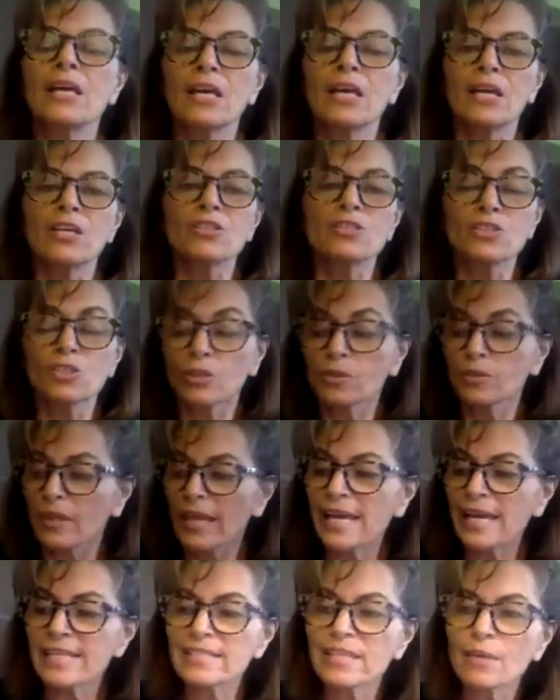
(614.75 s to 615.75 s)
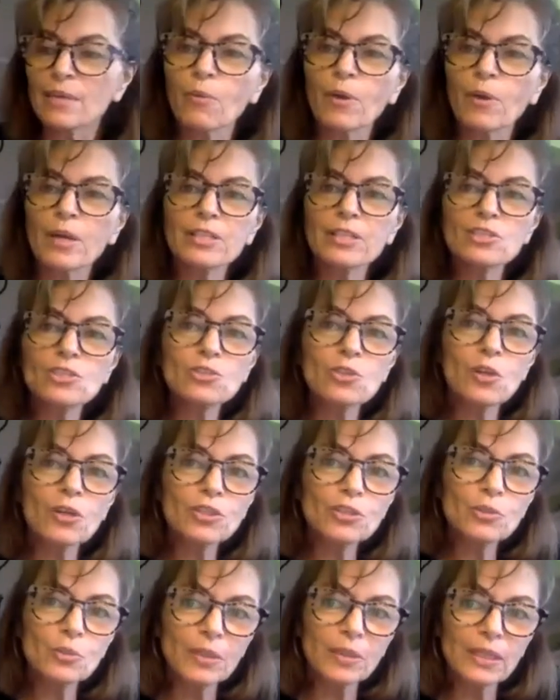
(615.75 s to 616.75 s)
So last, I wanted to talk
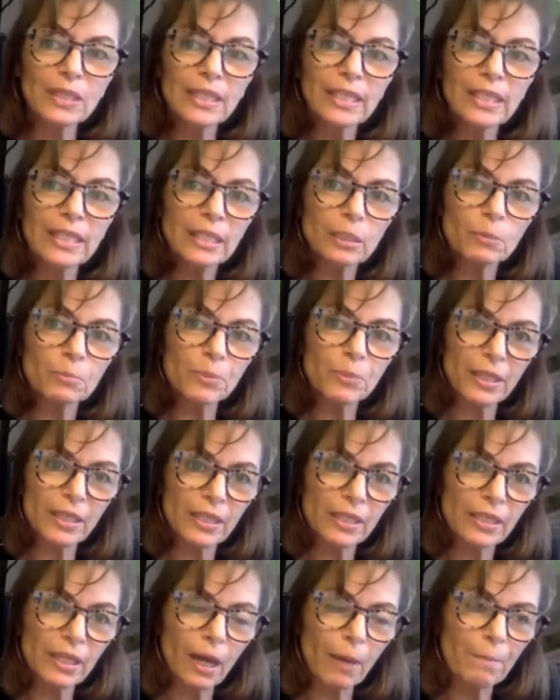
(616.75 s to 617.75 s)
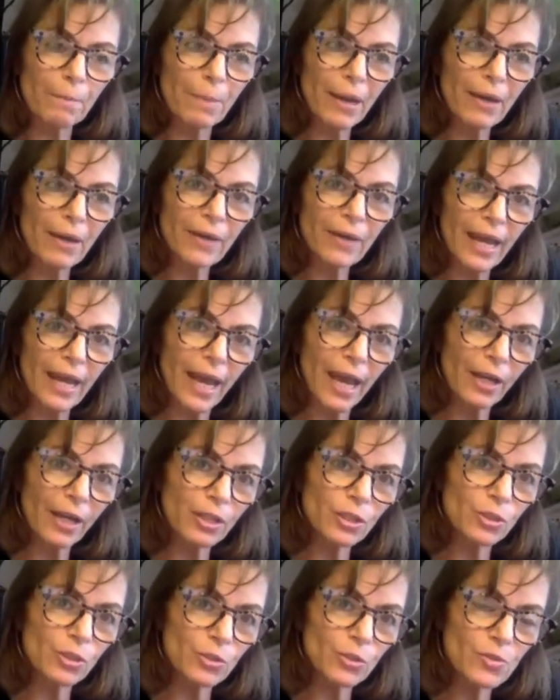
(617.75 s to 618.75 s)
to you a little bit about how to
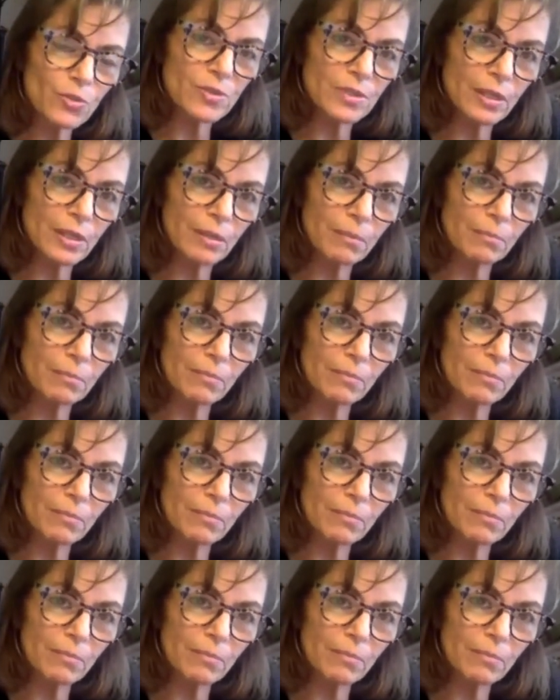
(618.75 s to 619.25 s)
use them